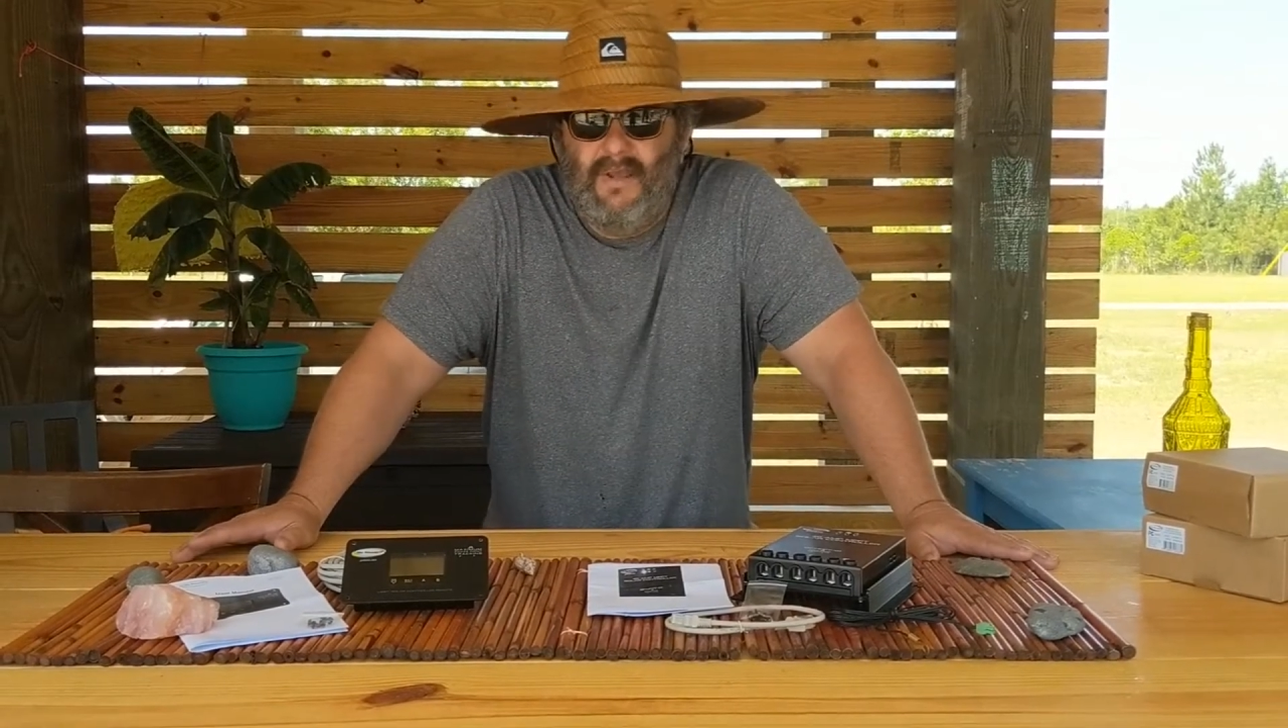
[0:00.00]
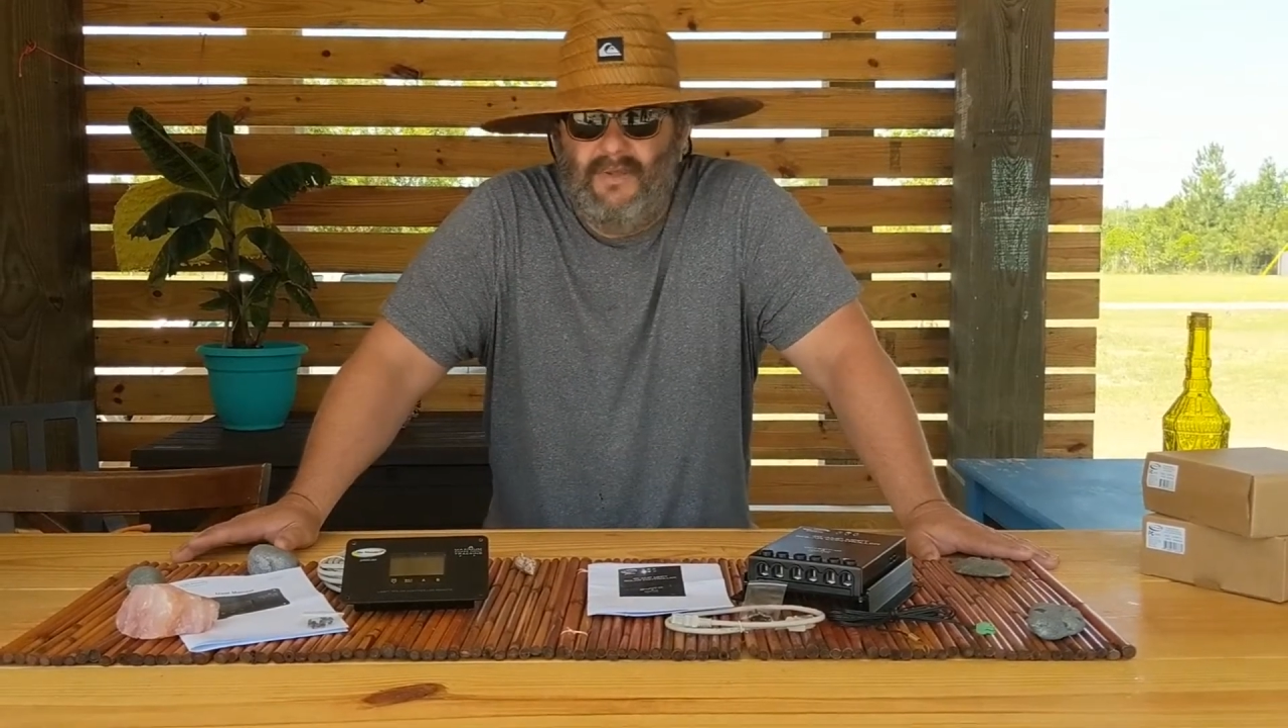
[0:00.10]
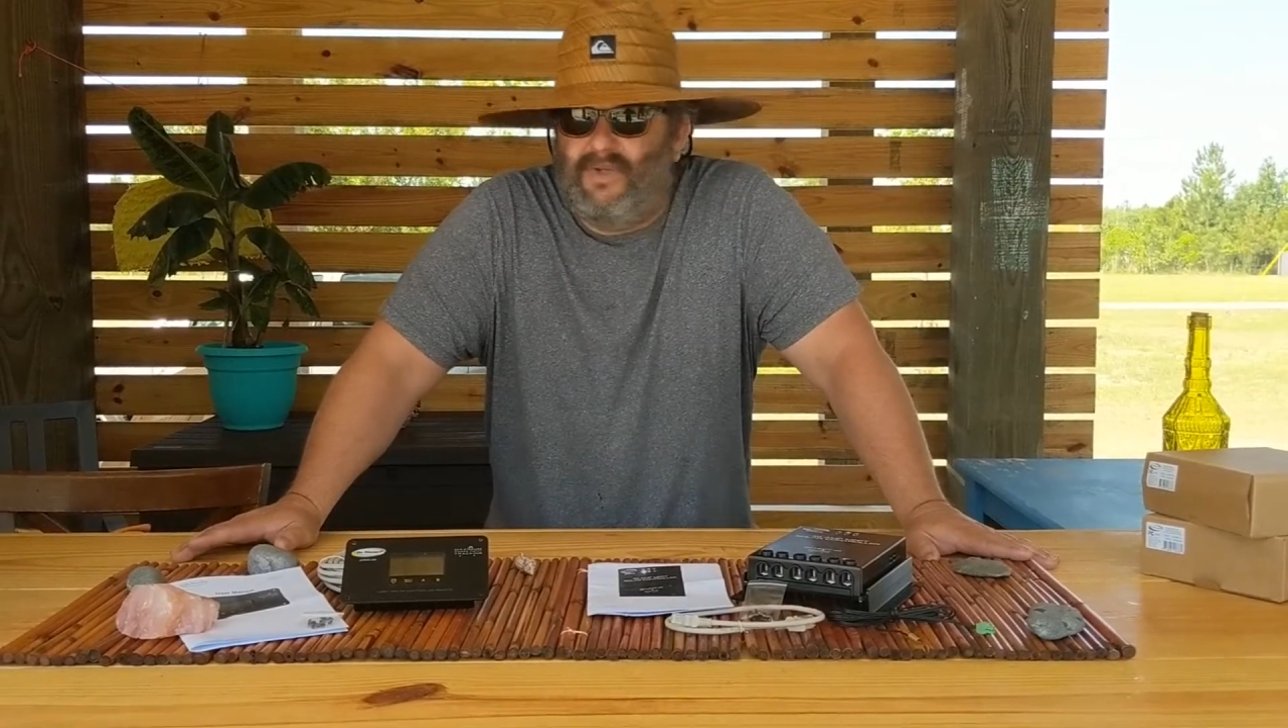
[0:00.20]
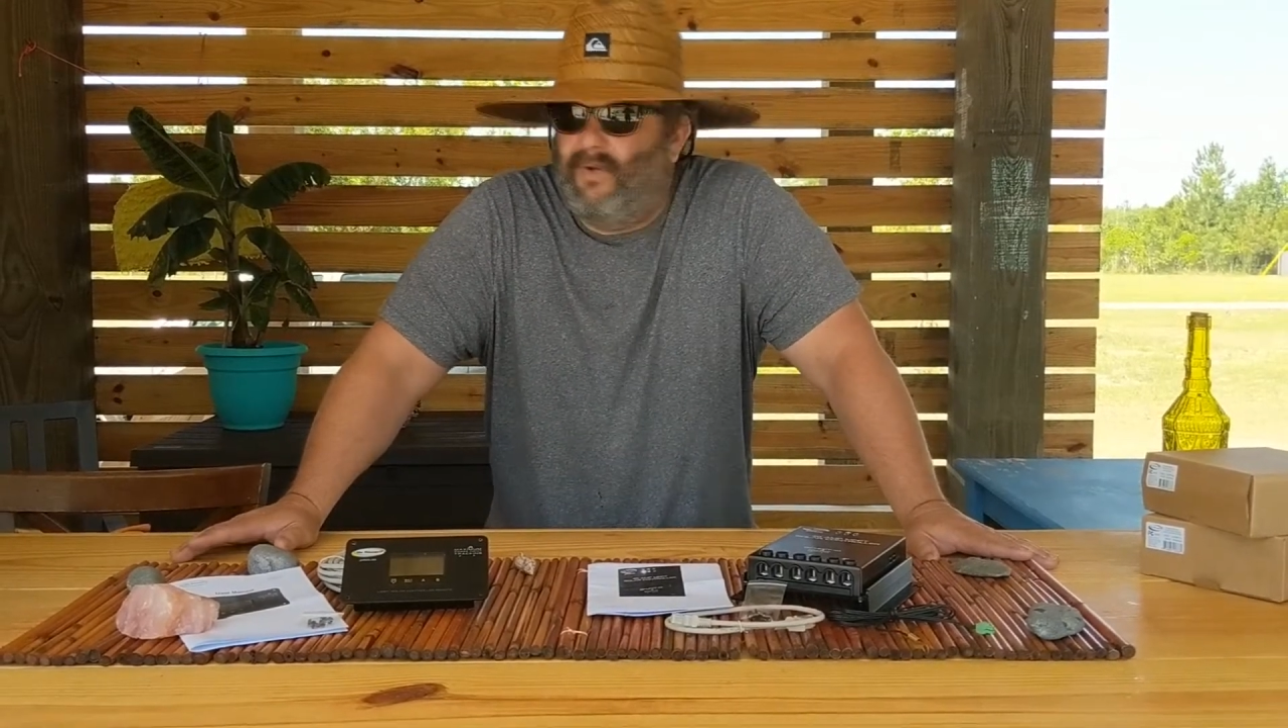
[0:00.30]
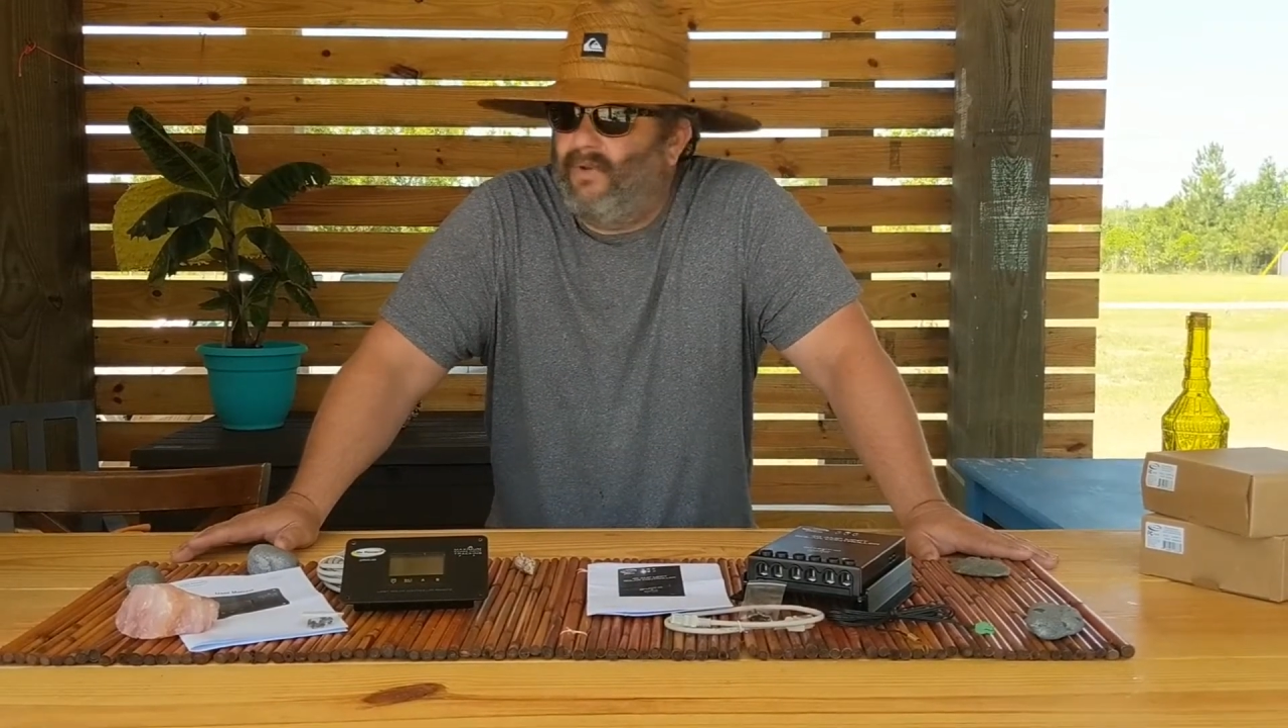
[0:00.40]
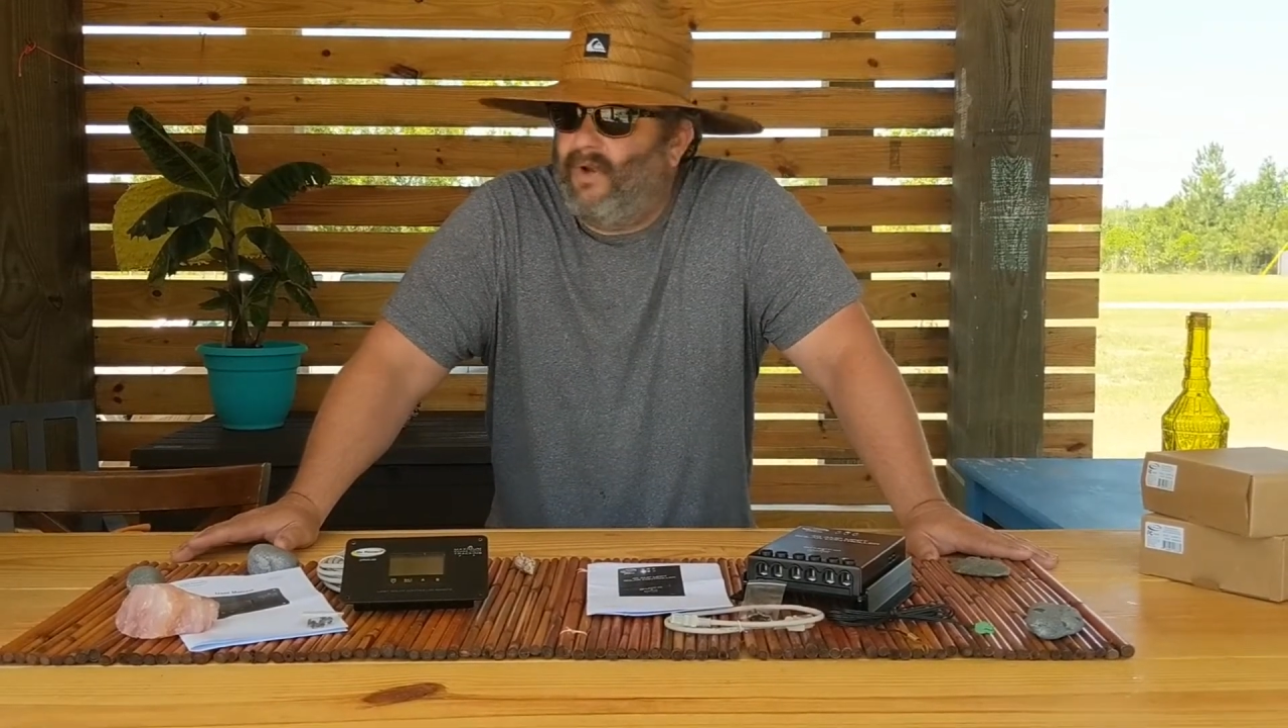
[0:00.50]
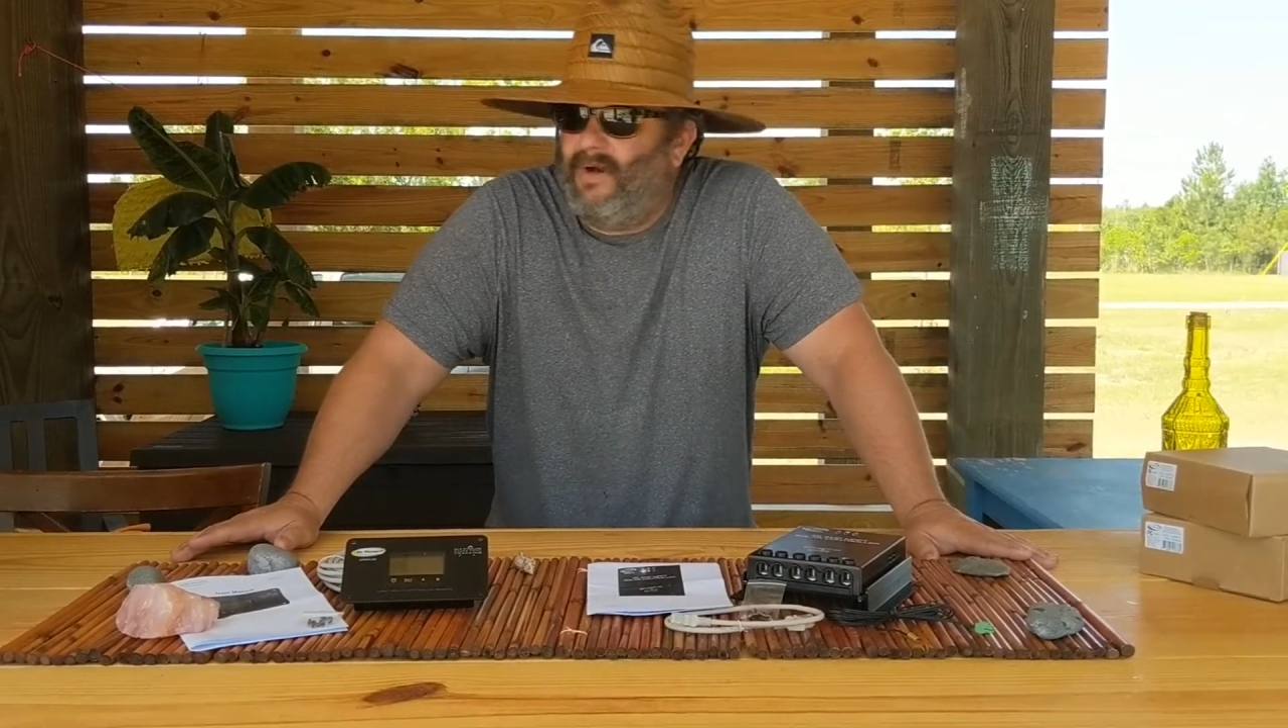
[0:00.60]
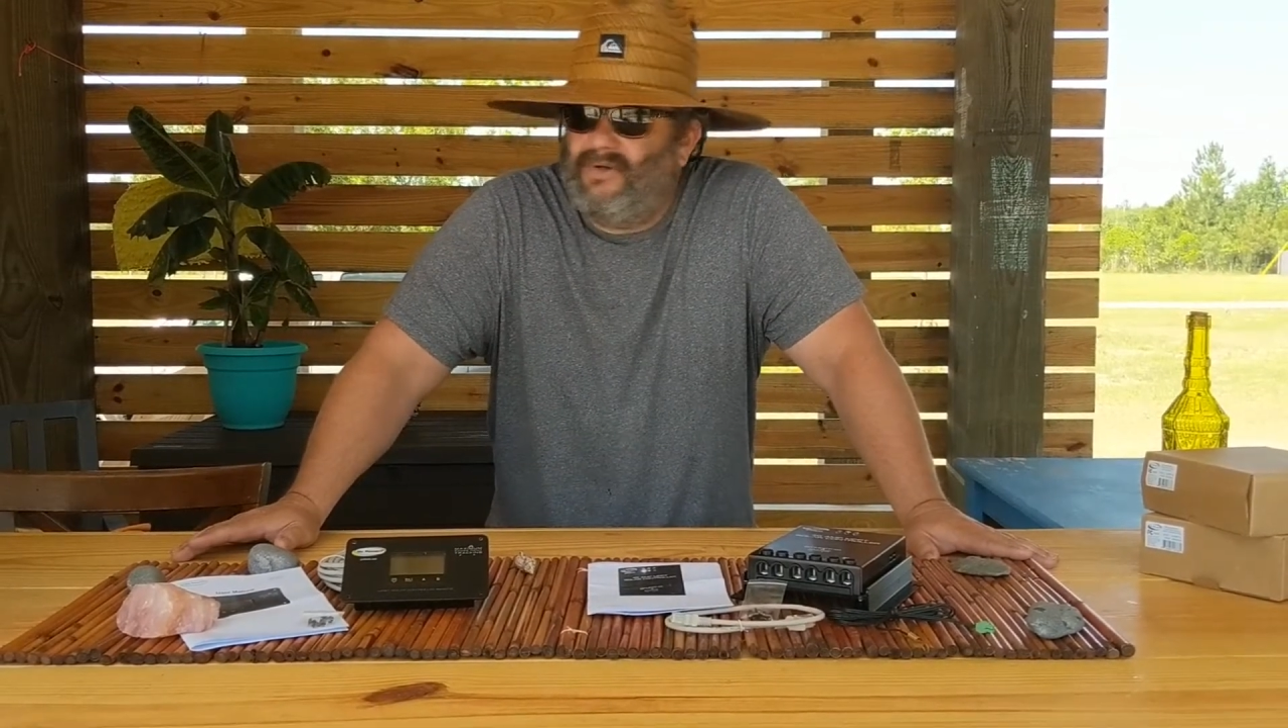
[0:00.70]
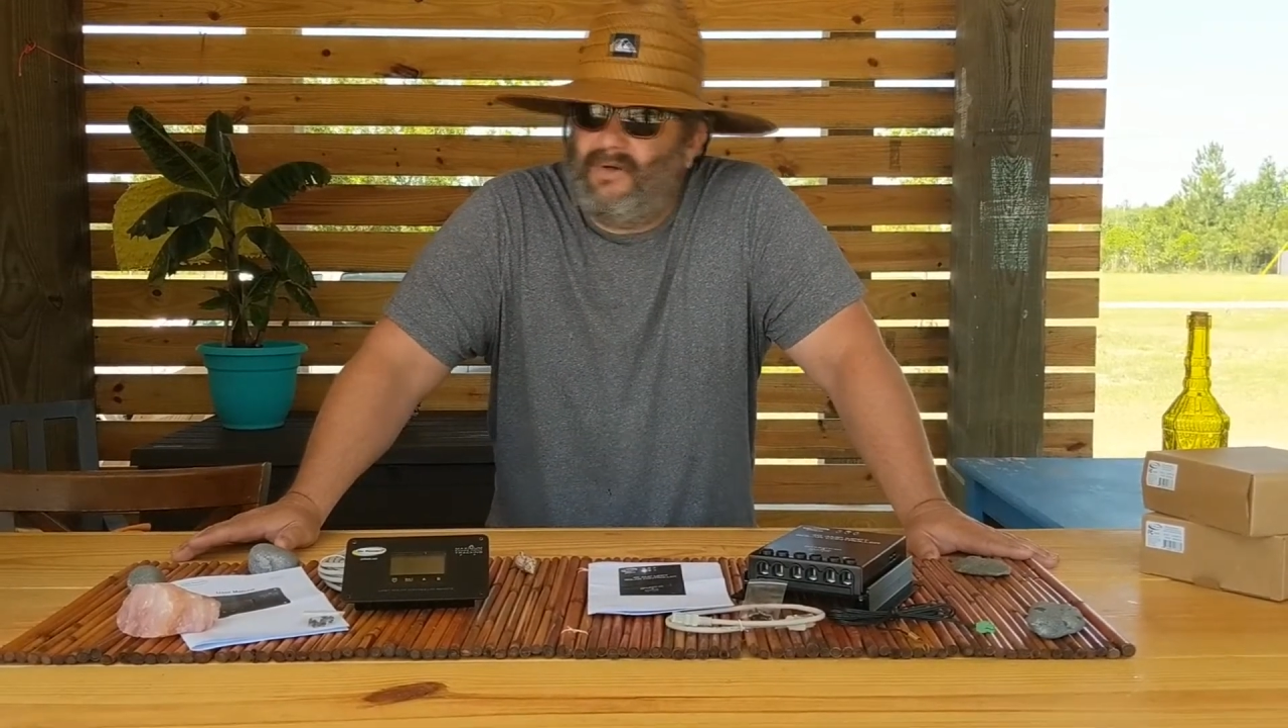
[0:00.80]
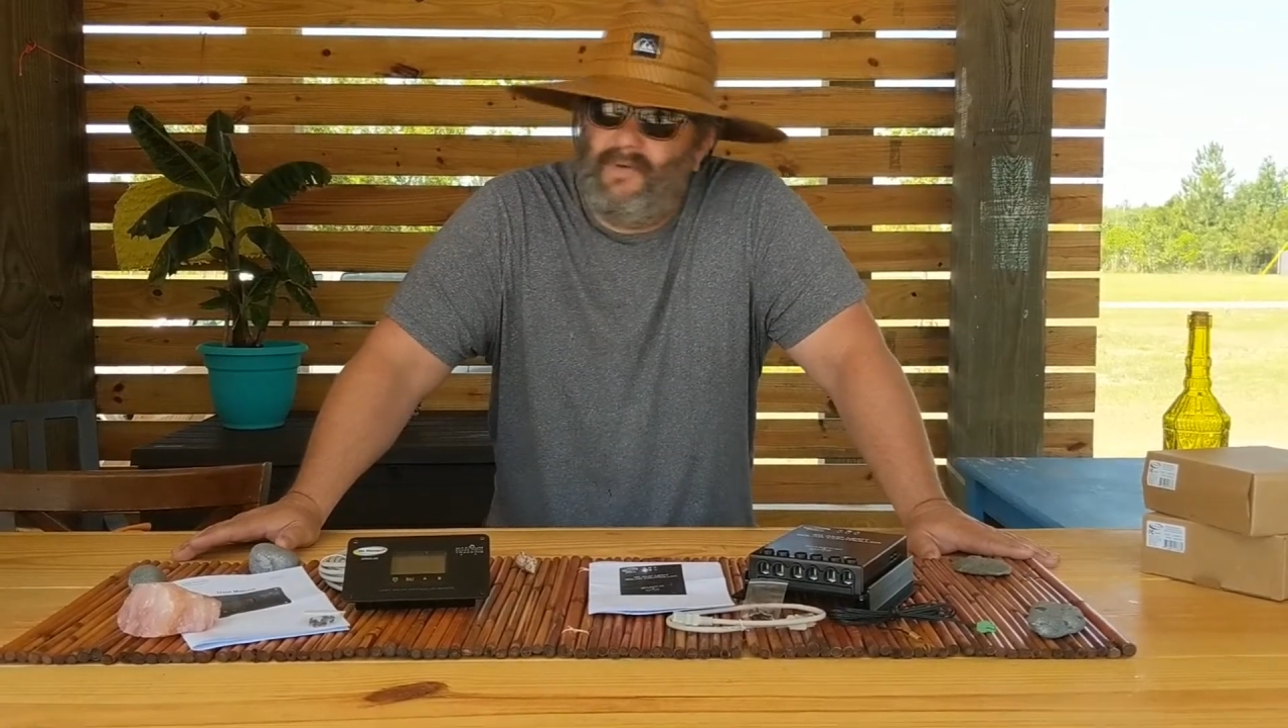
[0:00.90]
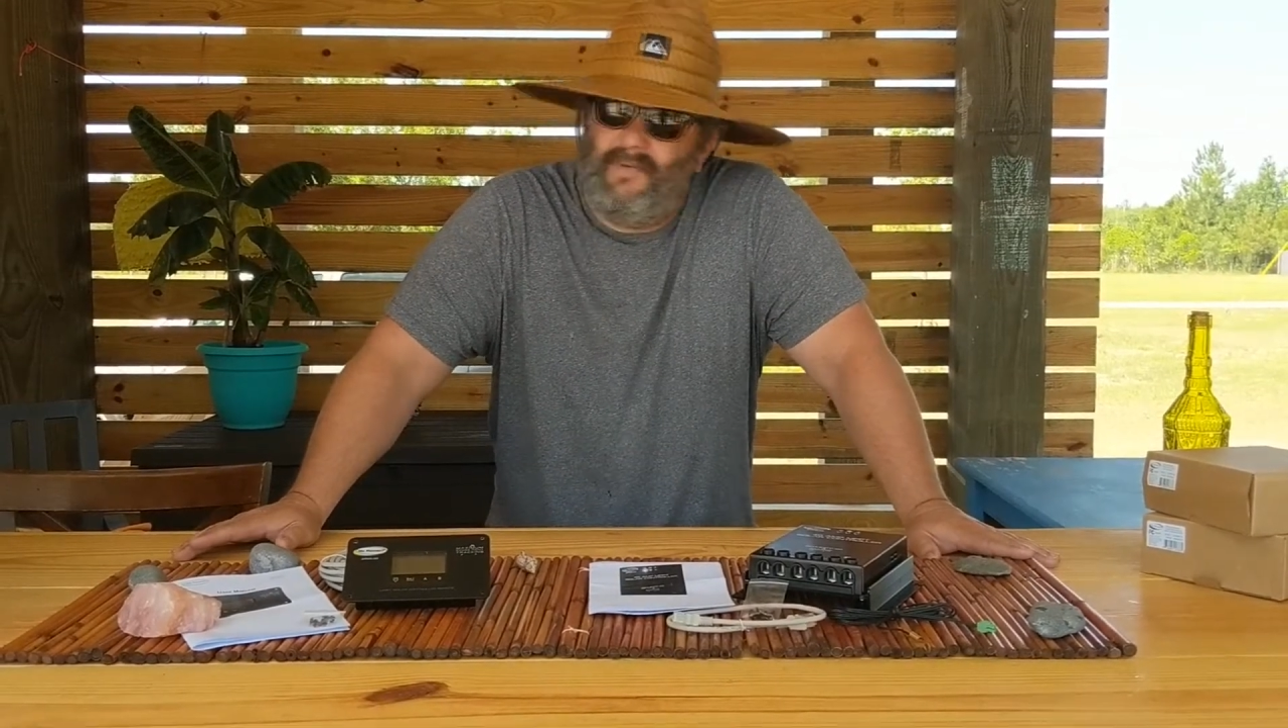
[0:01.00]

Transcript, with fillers: So larger